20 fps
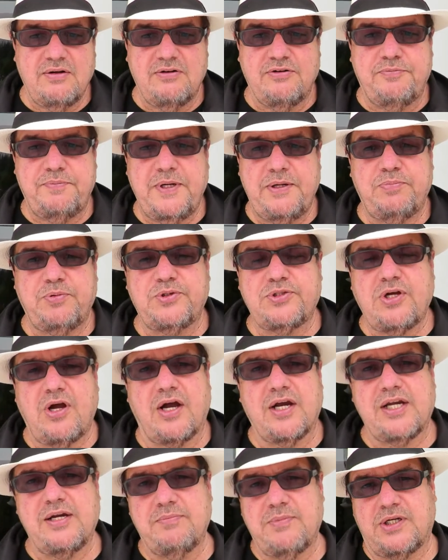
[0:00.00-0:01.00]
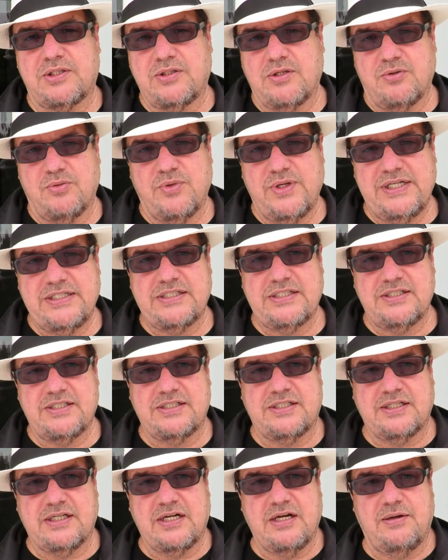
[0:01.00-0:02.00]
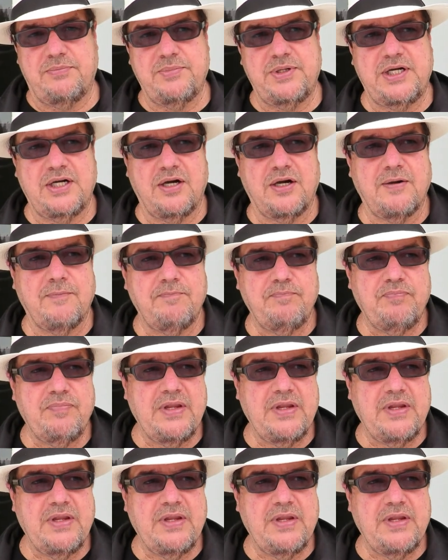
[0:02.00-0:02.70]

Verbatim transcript: with people talking about their reasons to come here.